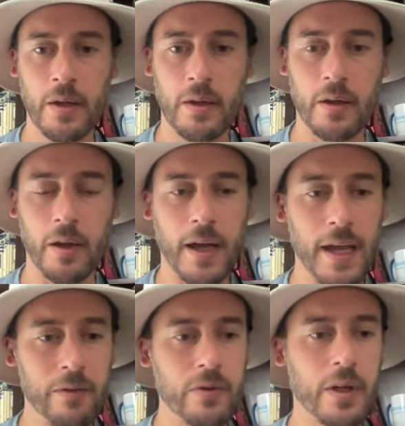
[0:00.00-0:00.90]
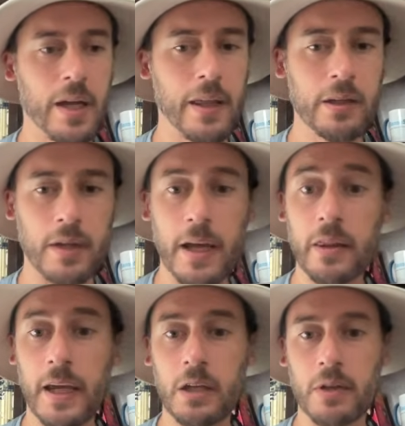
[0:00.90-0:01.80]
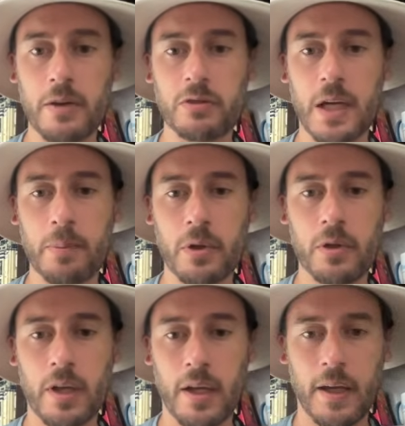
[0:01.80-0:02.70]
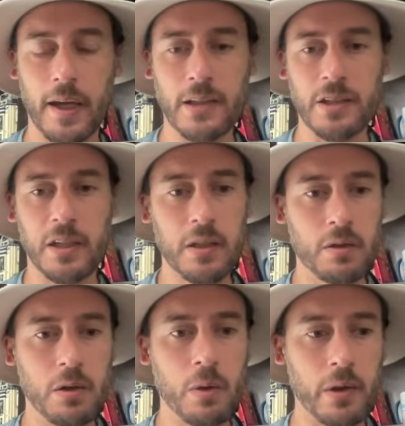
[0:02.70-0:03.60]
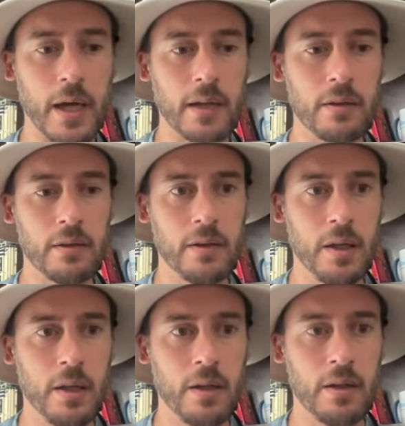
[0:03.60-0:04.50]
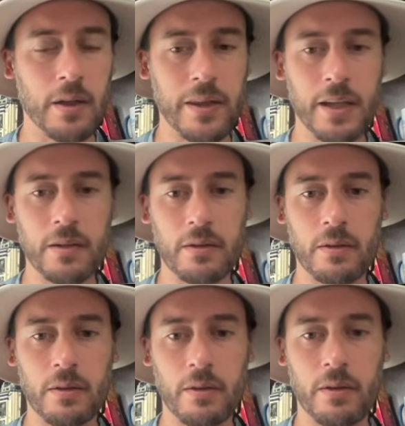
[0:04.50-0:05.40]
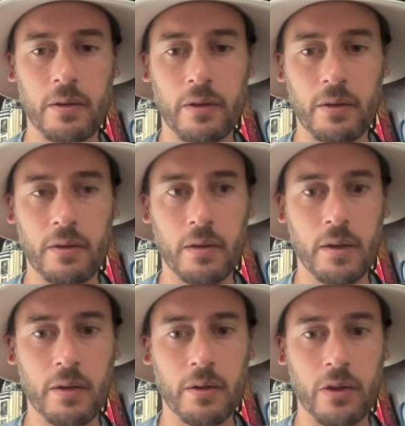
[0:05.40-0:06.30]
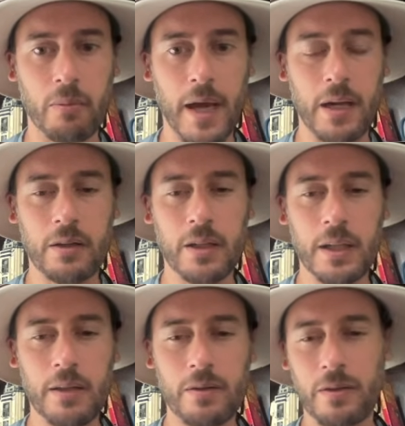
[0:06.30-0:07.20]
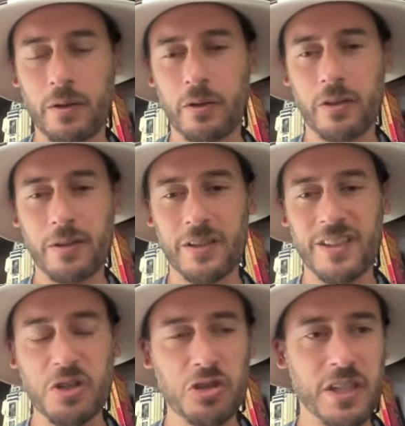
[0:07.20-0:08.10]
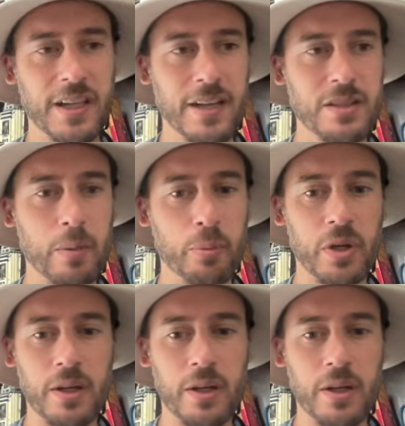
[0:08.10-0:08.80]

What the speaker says: I like Gravescraper as a hero a lot. I think thematically it's an interesting concept, but